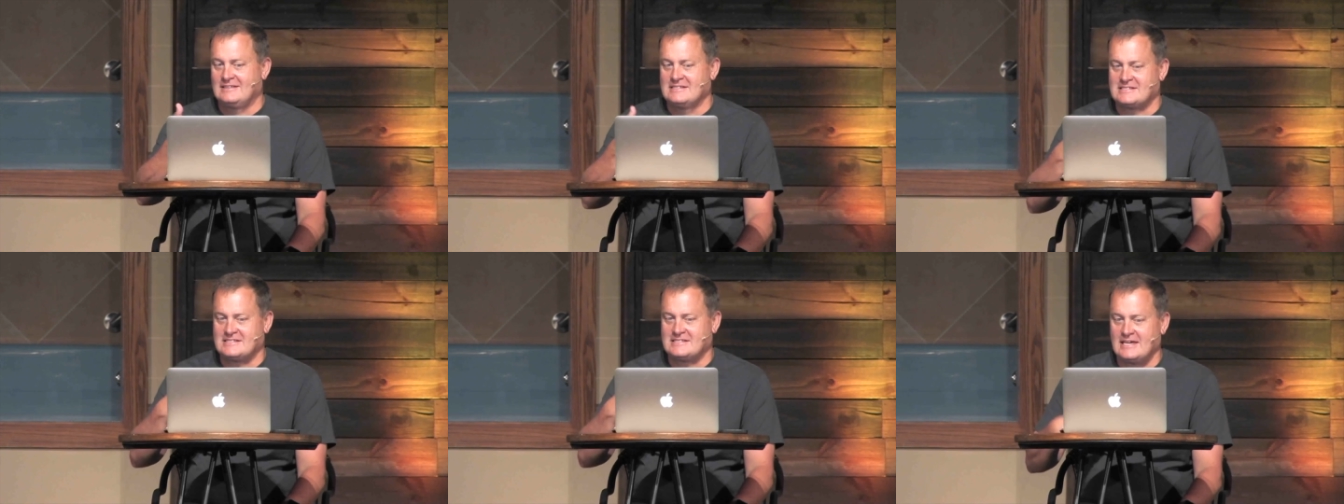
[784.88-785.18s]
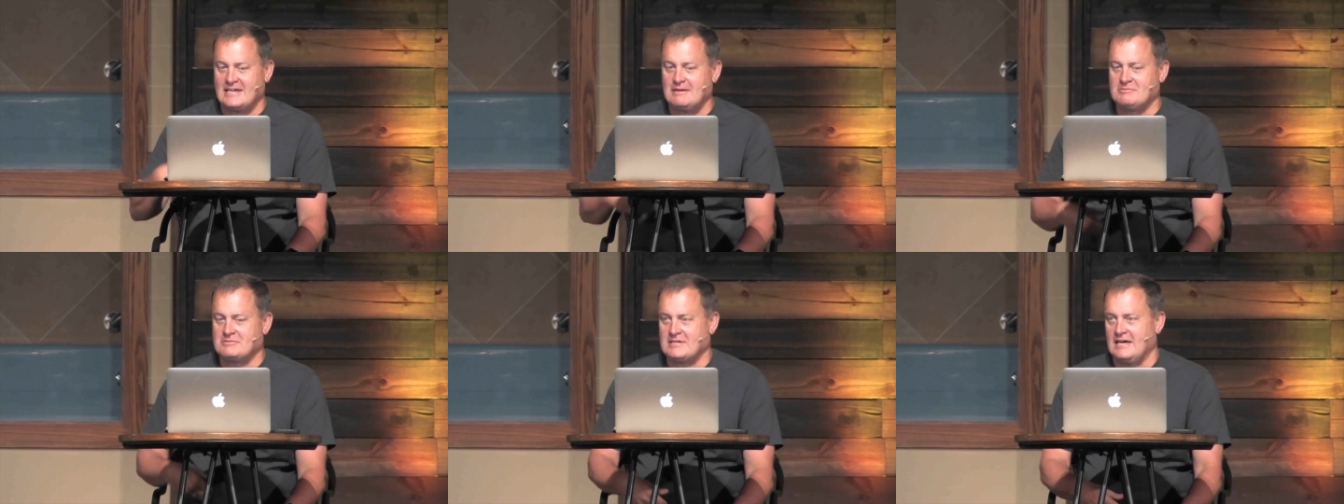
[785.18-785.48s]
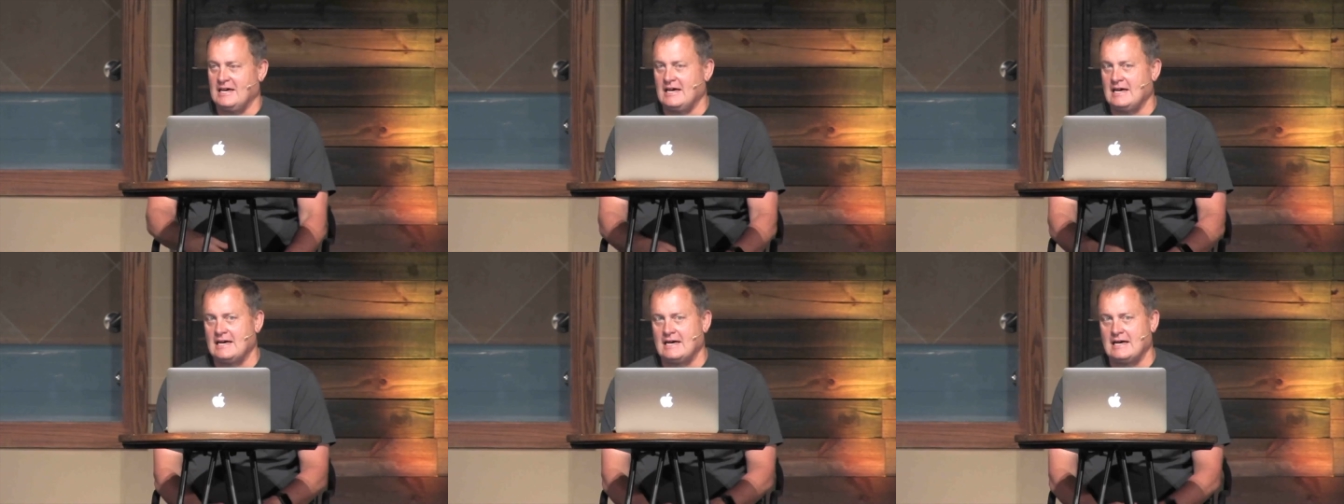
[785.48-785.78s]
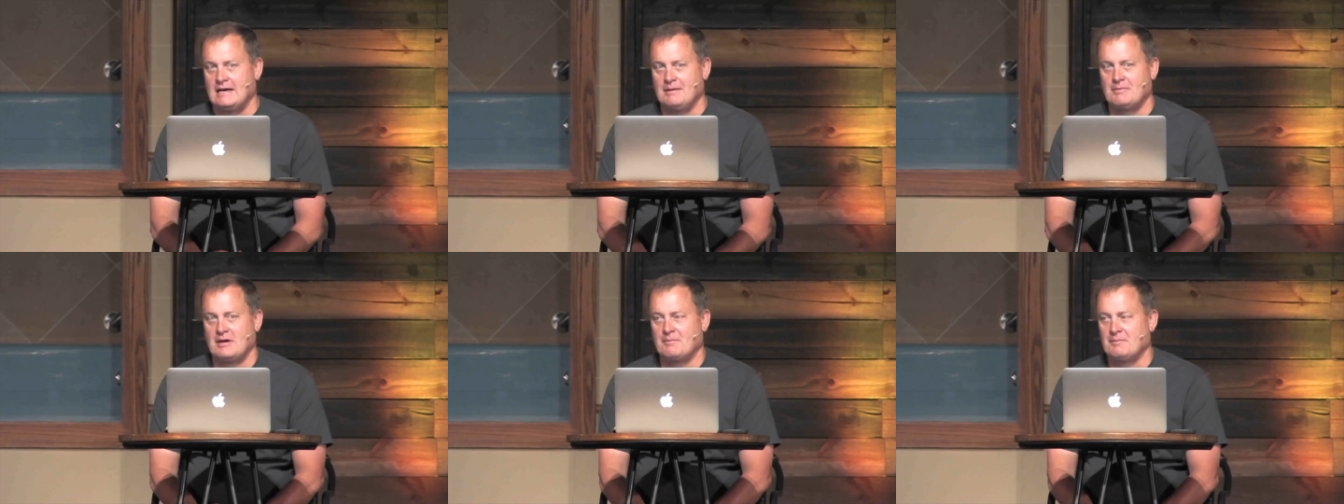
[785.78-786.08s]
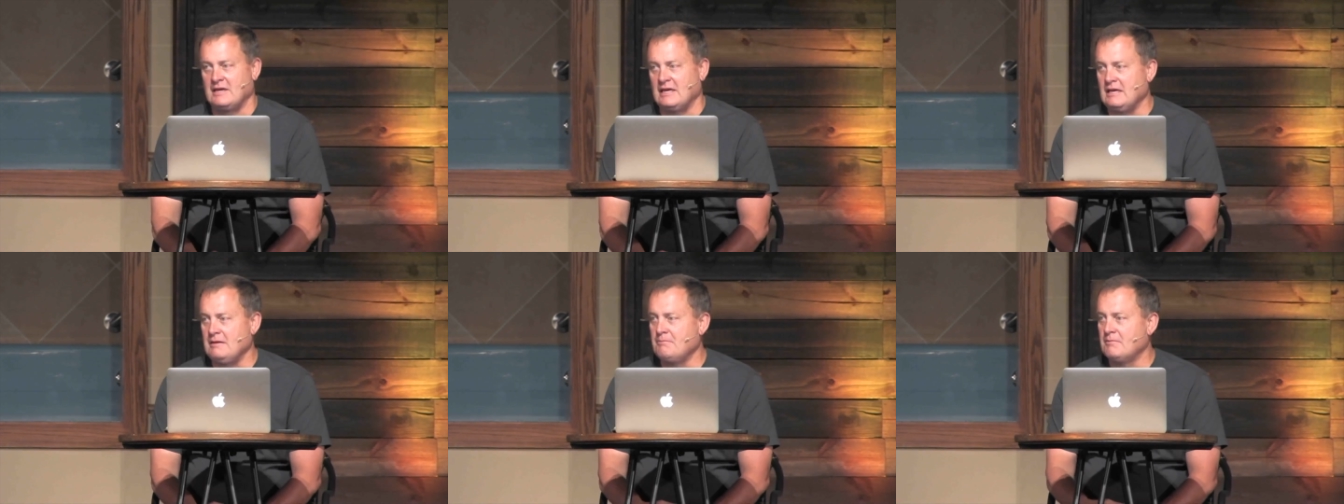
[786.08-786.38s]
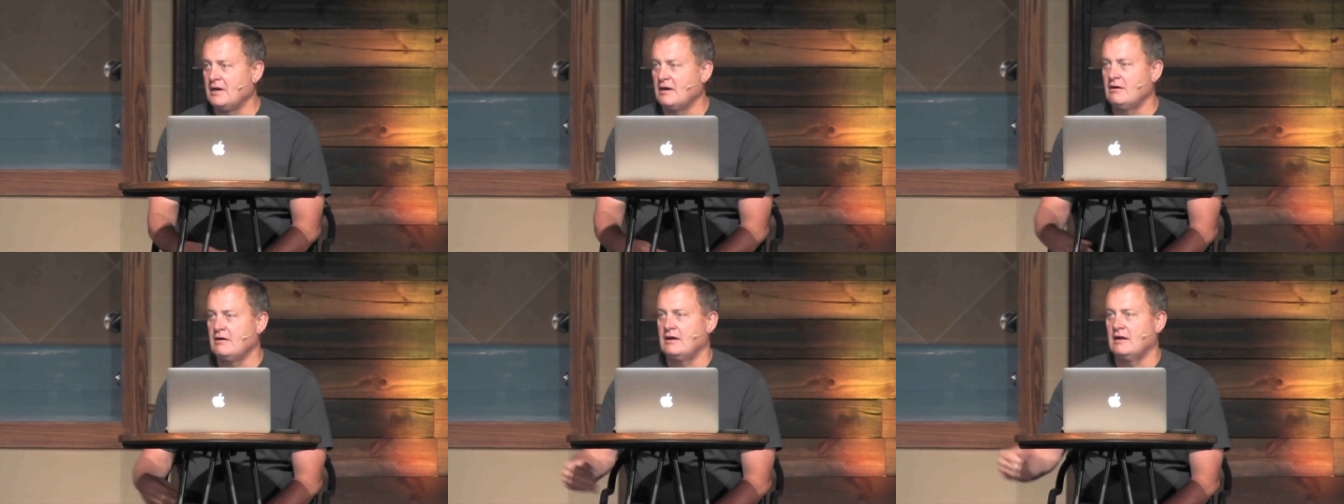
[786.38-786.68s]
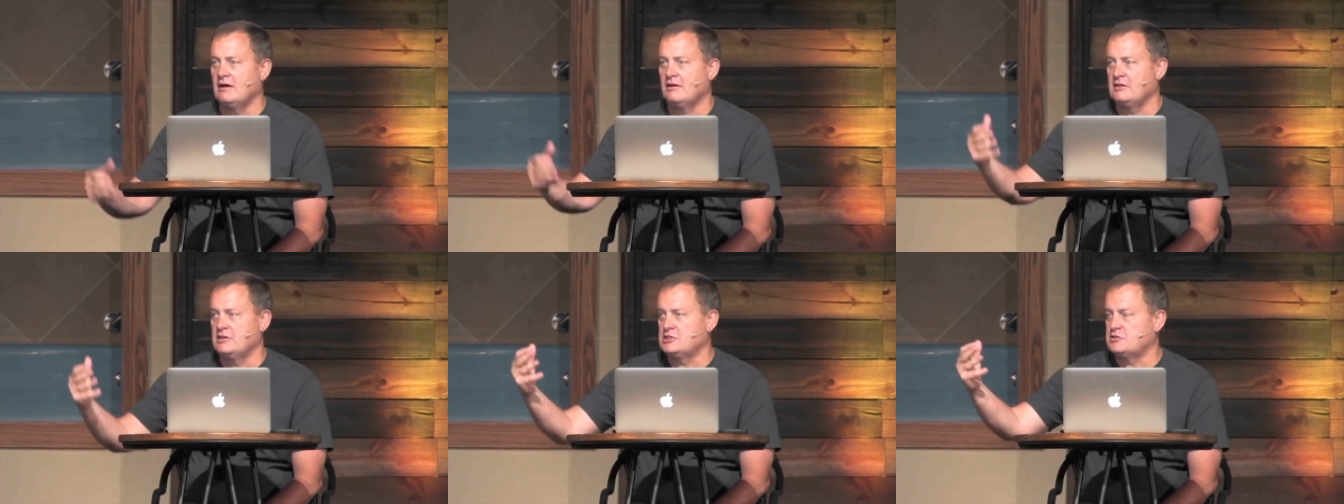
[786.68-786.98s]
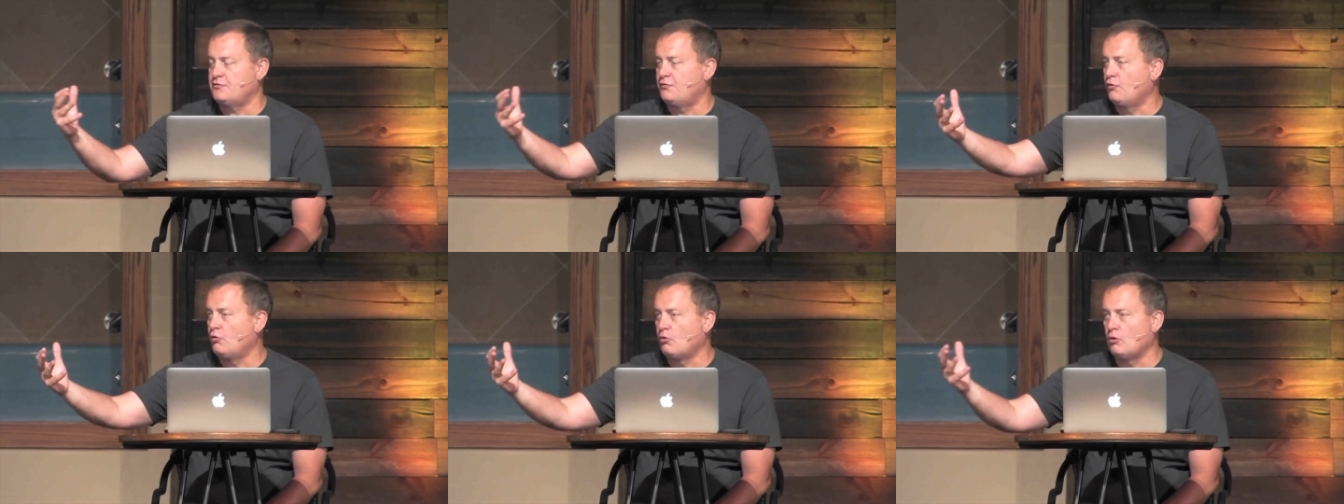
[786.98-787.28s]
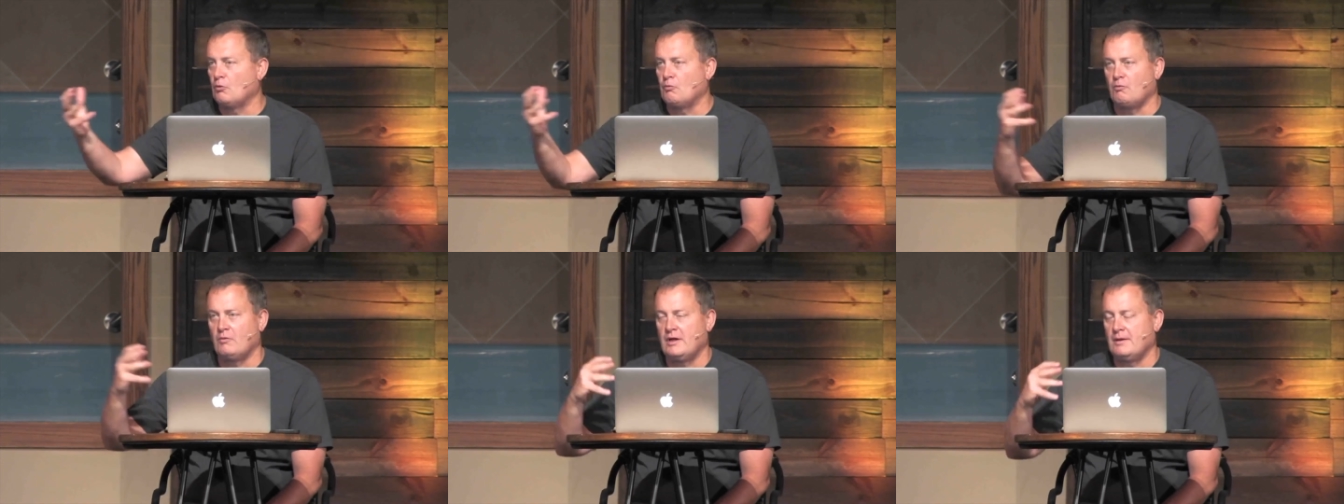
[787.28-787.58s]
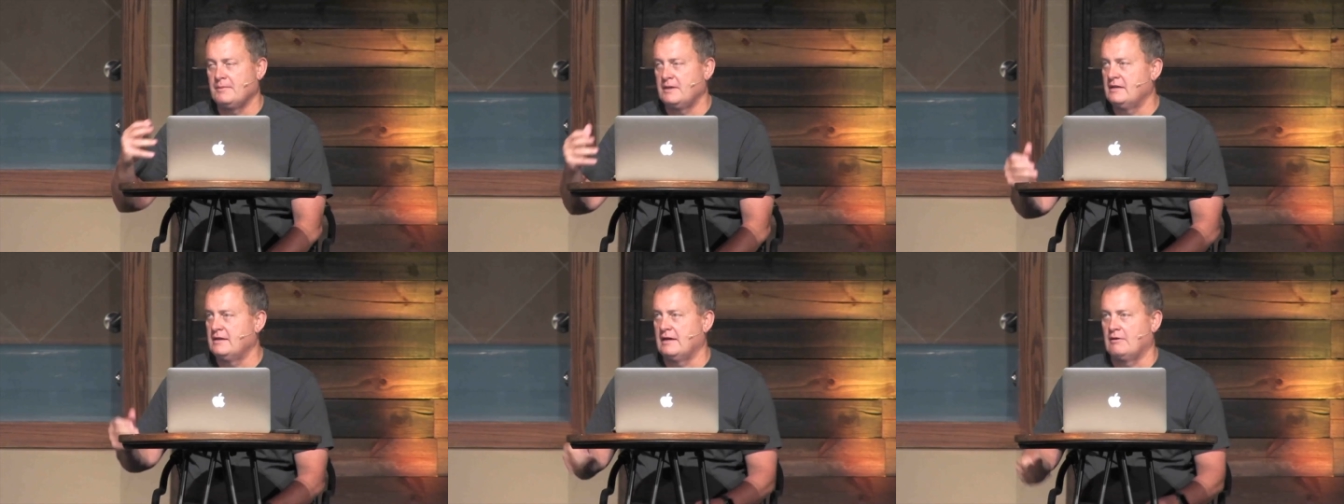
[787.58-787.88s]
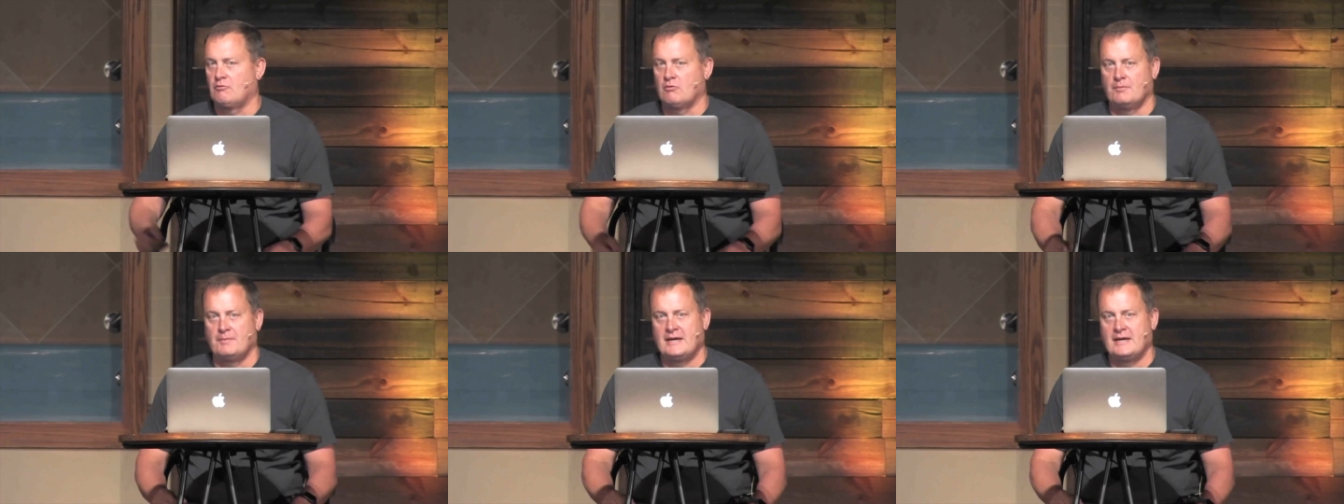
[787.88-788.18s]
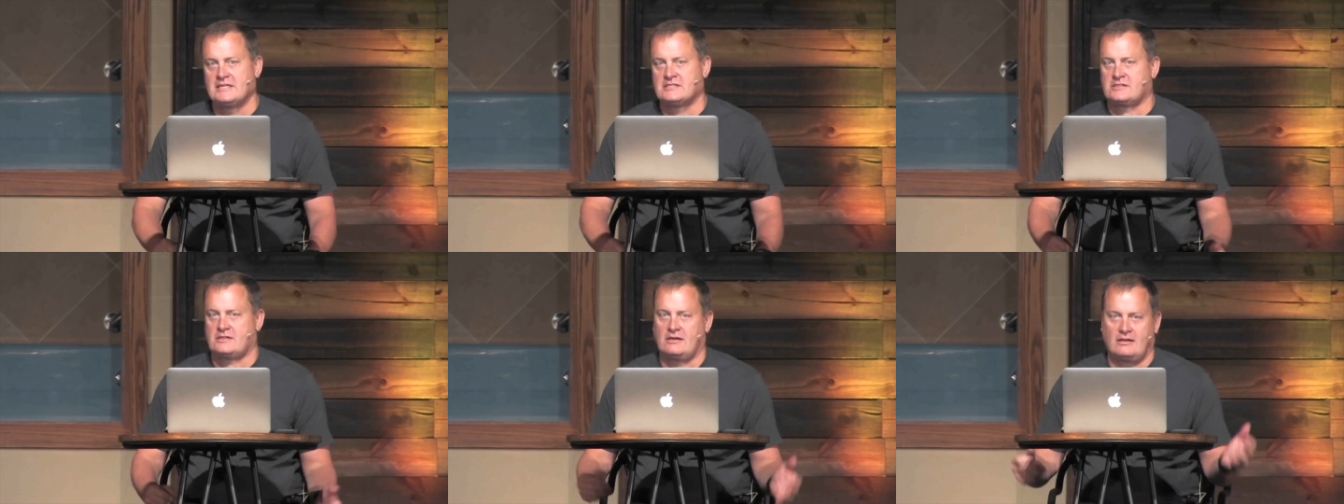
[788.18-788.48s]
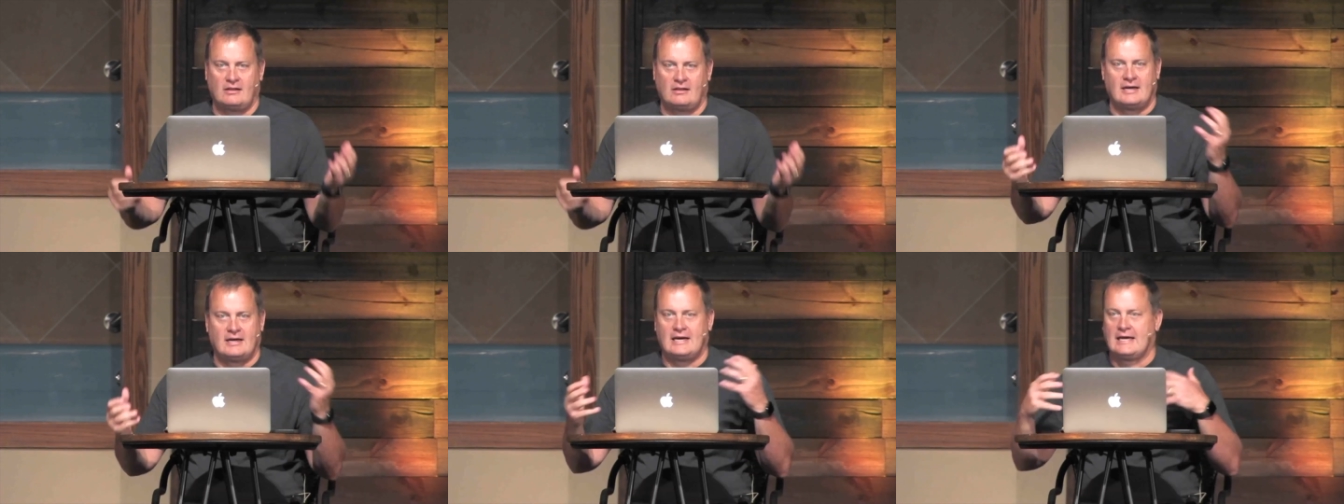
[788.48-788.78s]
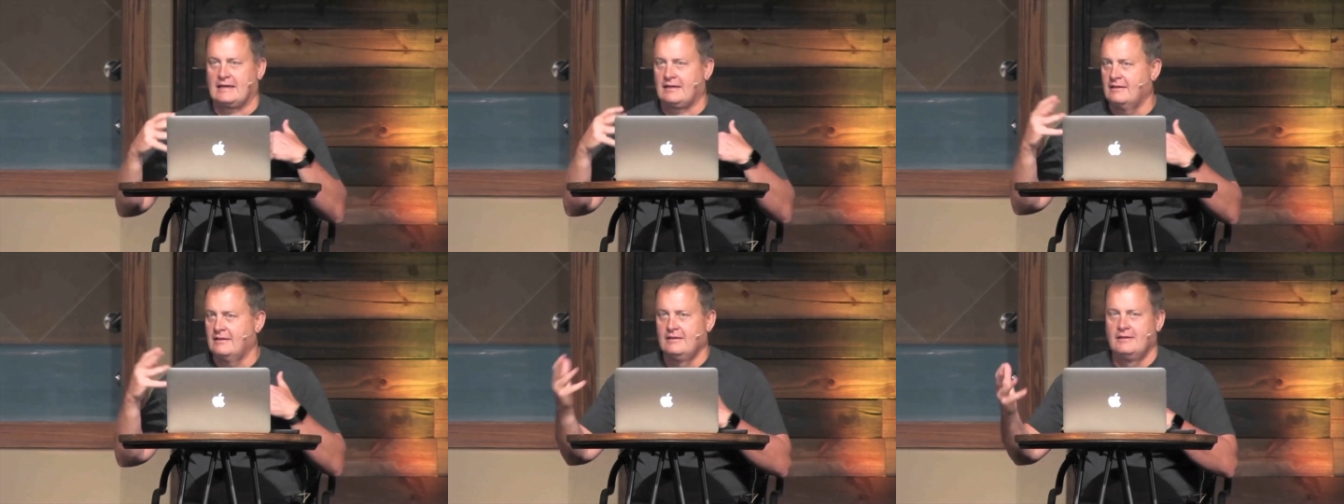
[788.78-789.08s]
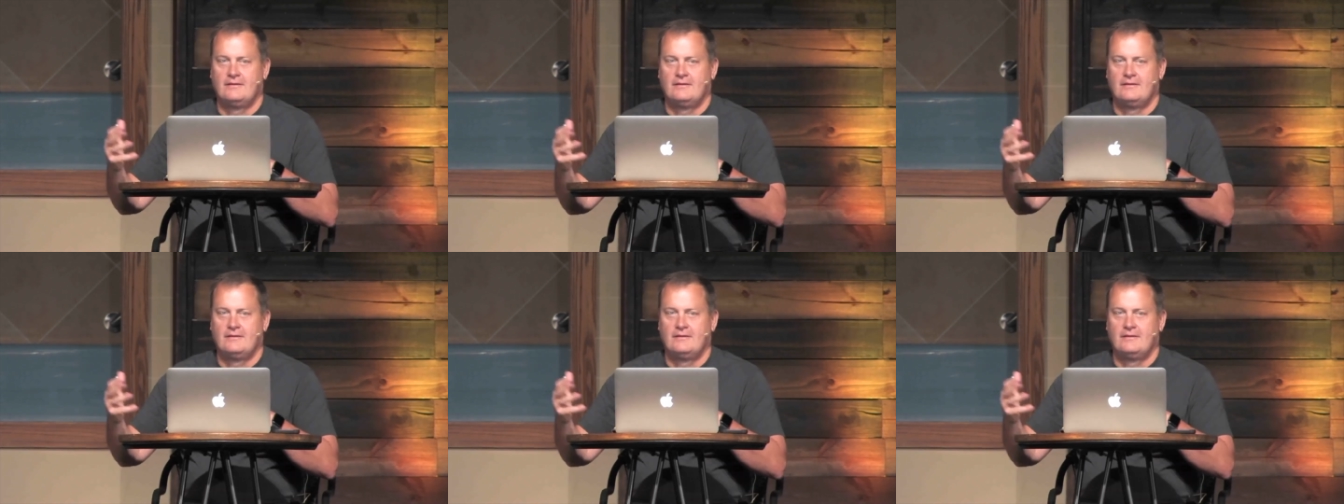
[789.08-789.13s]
the same time, I mean, he married all these foreign women that were basically like,